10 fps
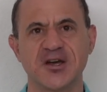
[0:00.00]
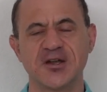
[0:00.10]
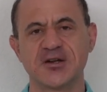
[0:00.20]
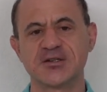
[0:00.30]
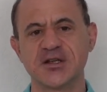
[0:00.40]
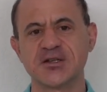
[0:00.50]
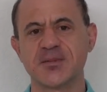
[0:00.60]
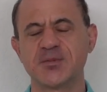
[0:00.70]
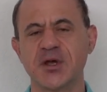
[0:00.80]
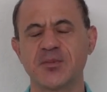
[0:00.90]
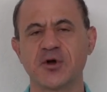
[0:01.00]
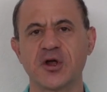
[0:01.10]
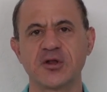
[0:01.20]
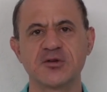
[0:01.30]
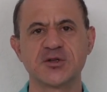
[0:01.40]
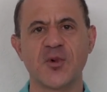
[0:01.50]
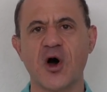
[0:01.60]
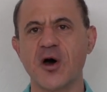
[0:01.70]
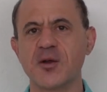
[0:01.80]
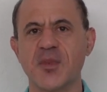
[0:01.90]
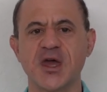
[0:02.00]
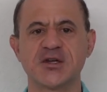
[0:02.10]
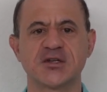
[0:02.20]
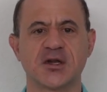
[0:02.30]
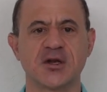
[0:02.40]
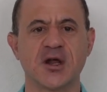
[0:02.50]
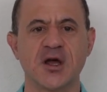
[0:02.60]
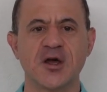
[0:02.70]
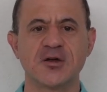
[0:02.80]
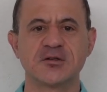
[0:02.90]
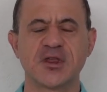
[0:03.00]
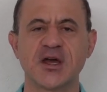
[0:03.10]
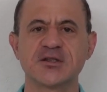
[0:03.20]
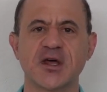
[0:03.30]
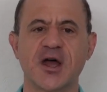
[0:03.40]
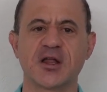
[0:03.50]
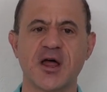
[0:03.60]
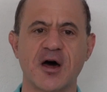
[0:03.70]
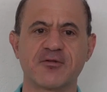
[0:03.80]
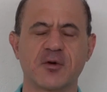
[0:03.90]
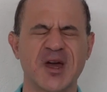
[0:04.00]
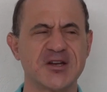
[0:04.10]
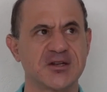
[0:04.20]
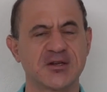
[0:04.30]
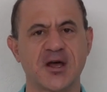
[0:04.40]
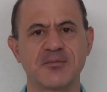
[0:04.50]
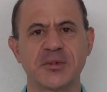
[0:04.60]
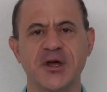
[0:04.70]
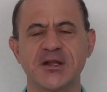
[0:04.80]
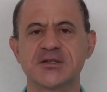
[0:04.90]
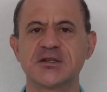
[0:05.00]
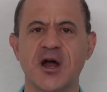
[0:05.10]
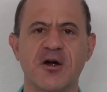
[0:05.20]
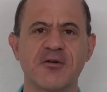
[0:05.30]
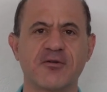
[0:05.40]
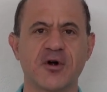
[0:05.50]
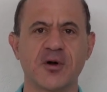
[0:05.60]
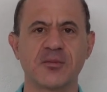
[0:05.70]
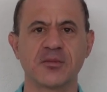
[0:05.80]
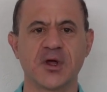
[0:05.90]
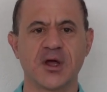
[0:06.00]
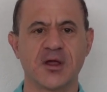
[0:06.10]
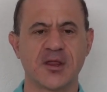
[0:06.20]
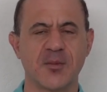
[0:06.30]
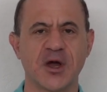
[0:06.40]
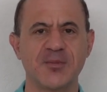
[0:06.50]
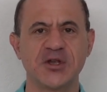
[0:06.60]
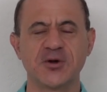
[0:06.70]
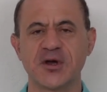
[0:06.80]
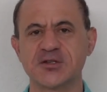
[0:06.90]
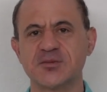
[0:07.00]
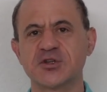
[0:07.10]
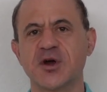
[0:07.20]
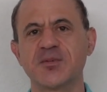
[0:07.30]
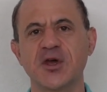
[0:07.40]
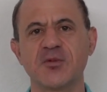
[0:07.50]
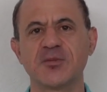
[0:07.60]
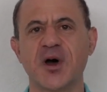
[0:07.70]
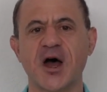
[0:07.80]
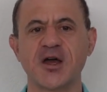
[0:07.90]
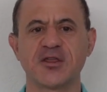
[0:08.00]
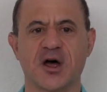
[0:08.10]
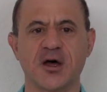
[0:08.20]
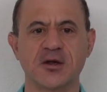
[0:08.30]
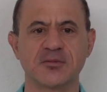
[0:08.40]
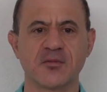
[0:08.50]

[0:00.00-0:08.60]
Your SysOps people are going to do some automation, things like CloudFormation templates, Terraform. They might be doing some scripting with Python.